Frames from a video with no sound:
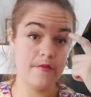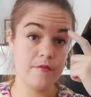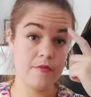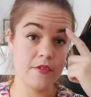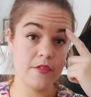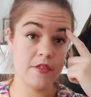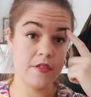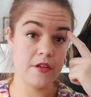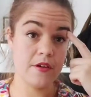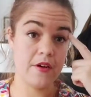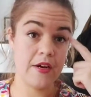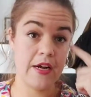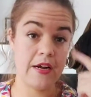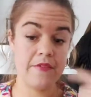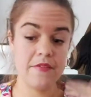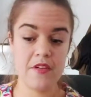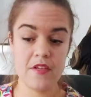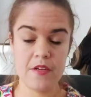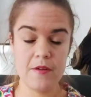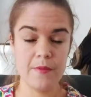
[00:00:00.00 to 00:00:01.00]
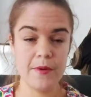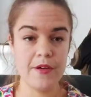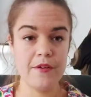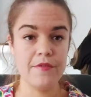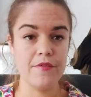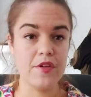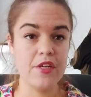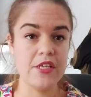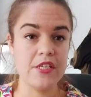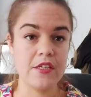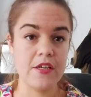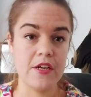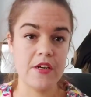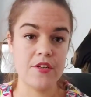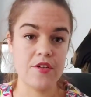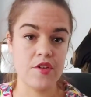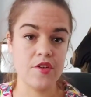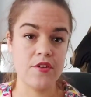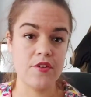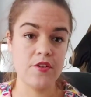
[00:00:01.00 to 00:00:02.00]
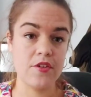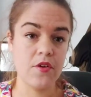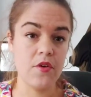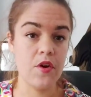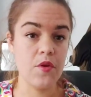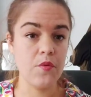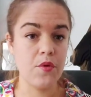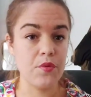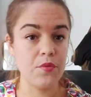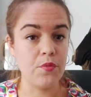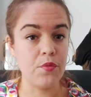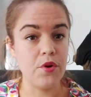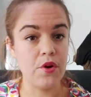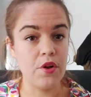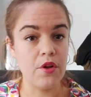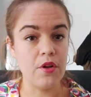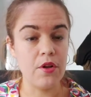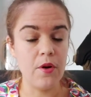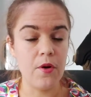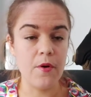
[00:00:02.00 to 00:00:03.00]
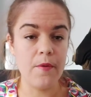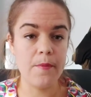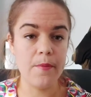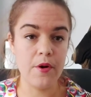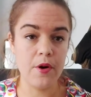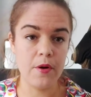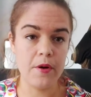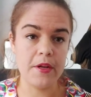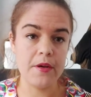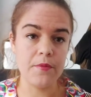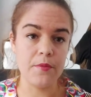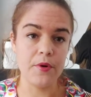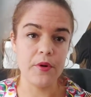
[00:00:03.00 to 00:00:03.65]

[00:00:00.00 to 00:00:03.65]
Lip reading: So I have done a bit of research on sewing with wool or polywool.